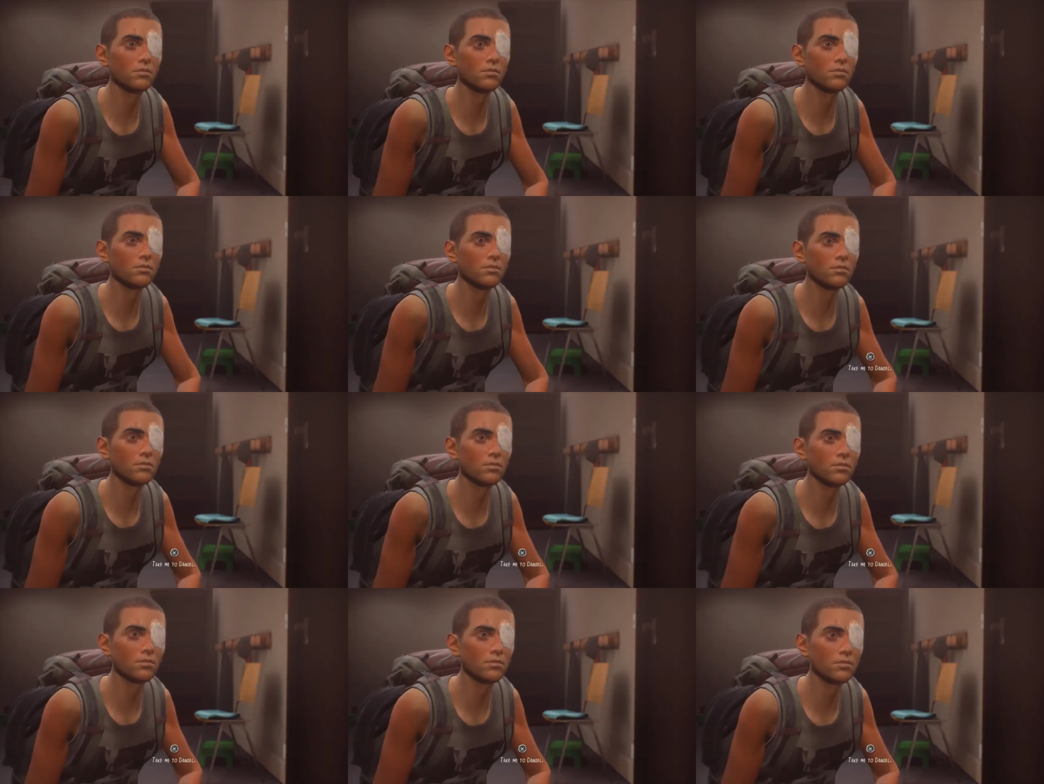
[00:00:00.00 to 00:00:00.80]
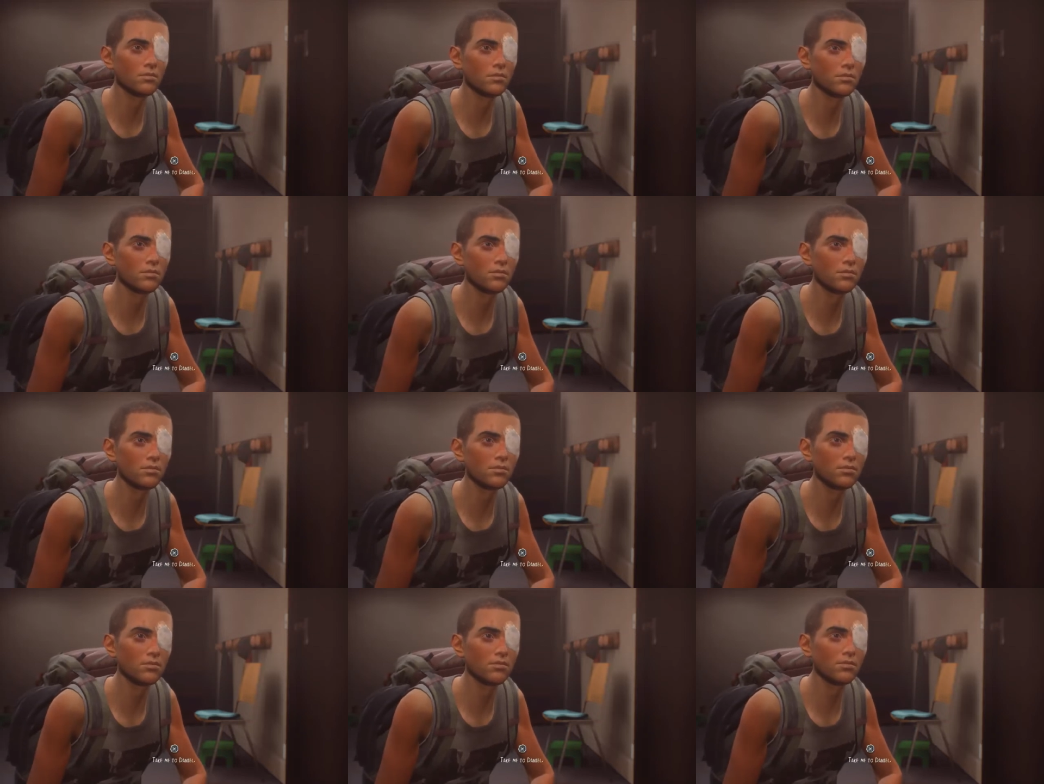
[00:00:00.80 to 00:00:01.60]

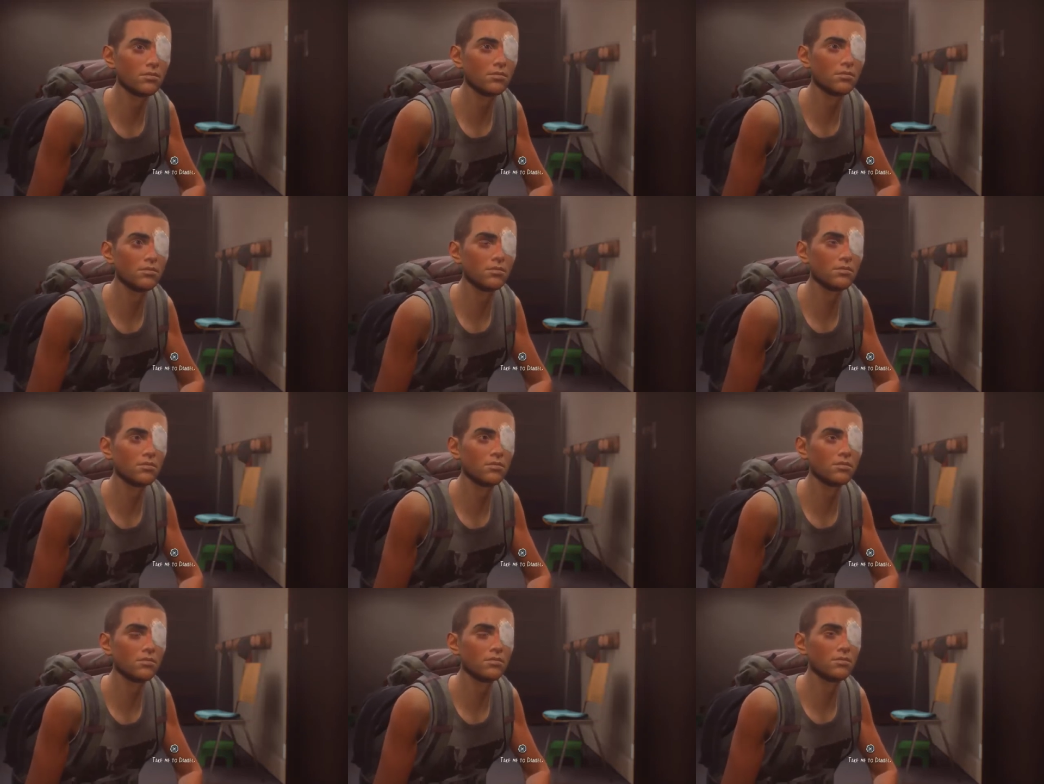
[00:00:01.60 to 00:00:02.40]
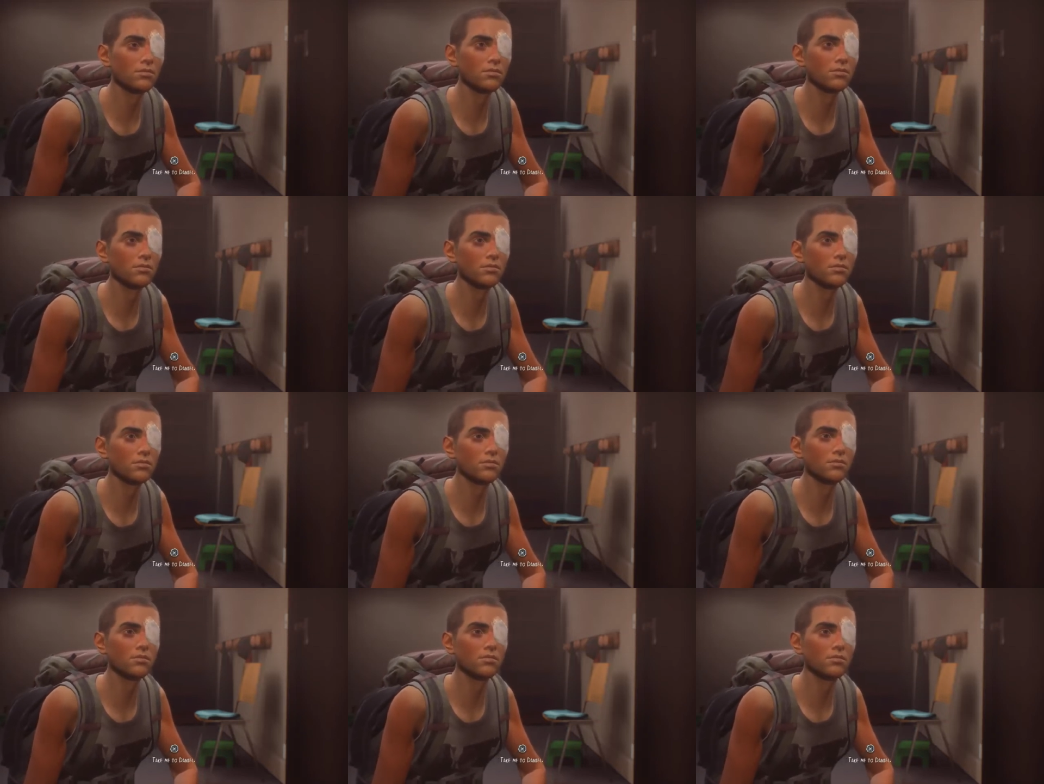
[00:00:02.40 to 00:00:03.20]

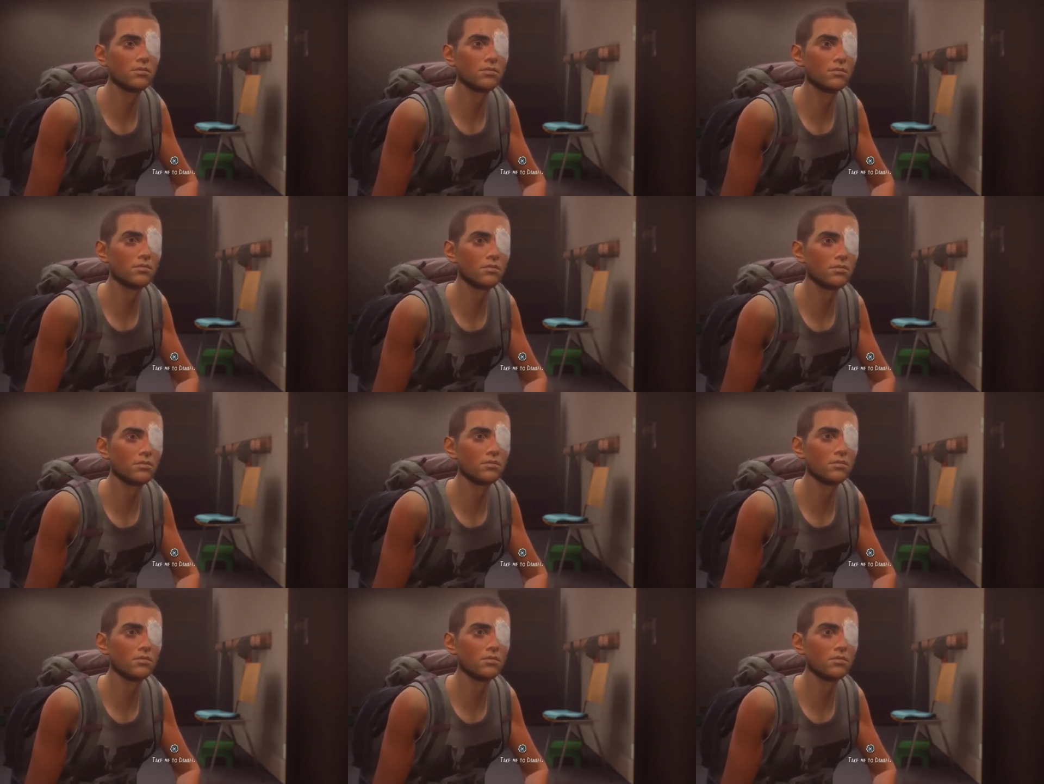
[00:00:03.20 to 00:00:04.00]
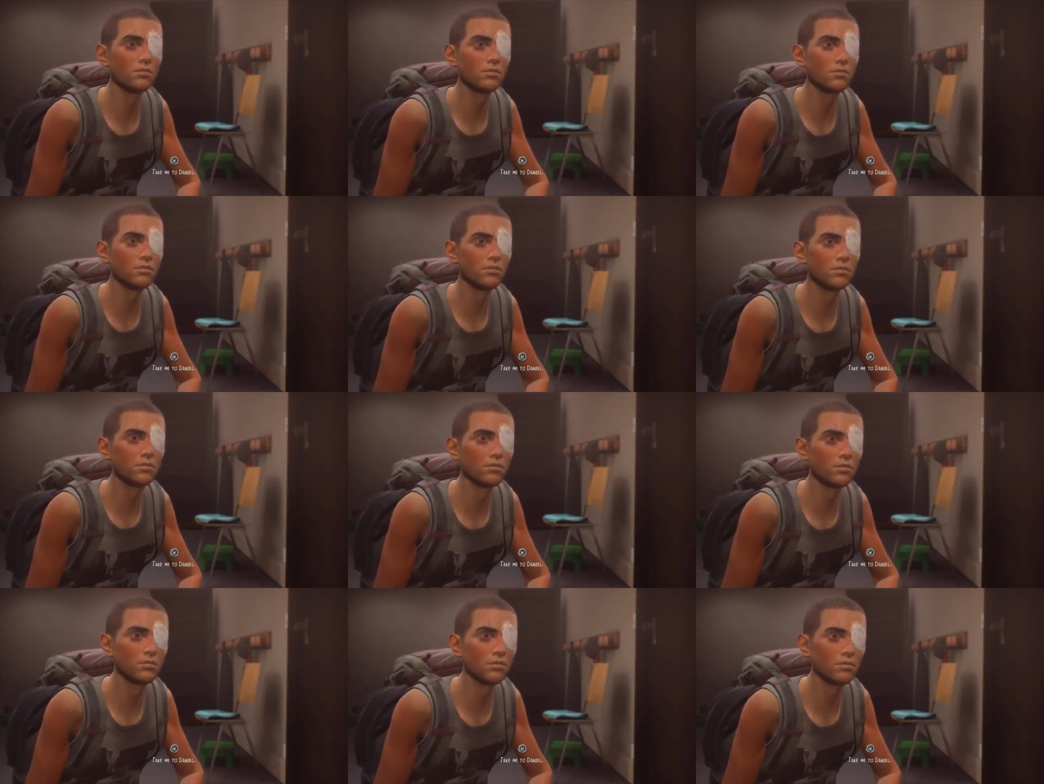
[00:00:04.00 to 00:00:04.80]

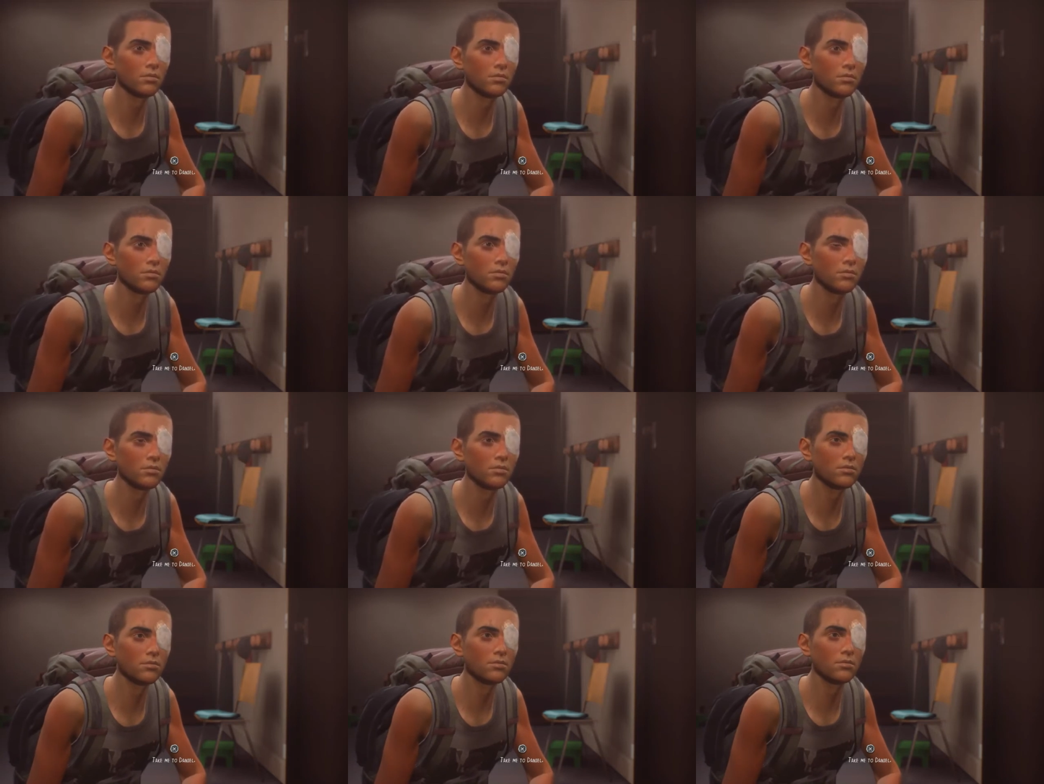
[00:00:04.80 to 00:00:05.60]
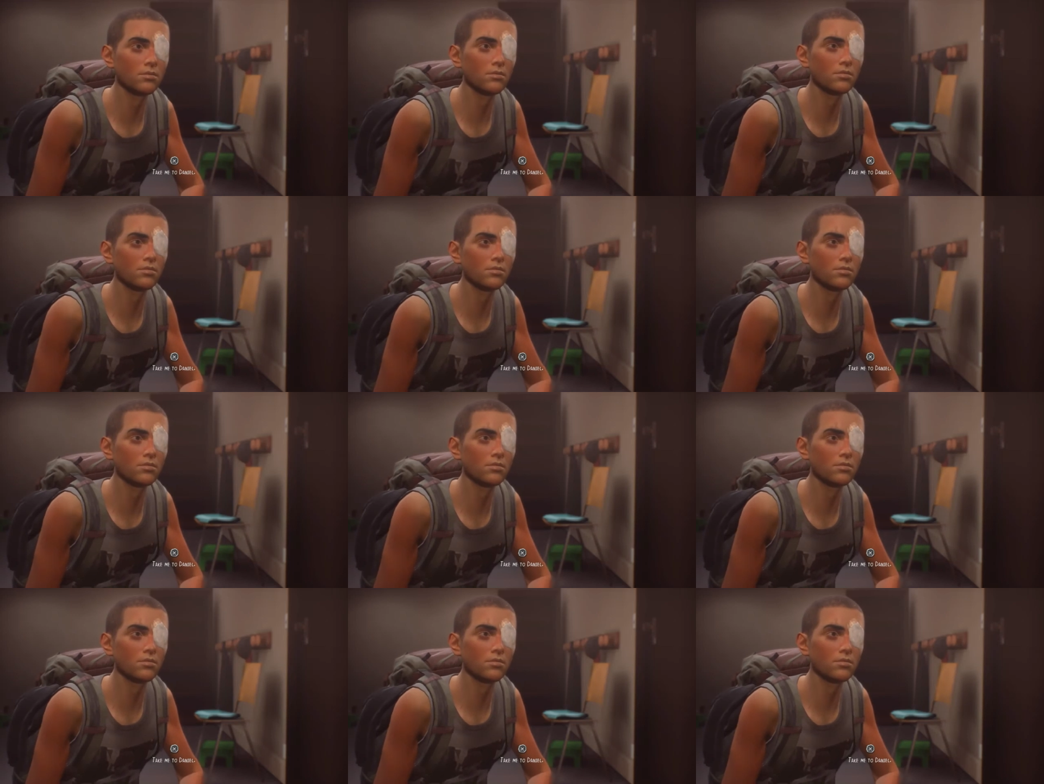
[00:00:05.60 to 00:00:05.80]
Nobody speaks.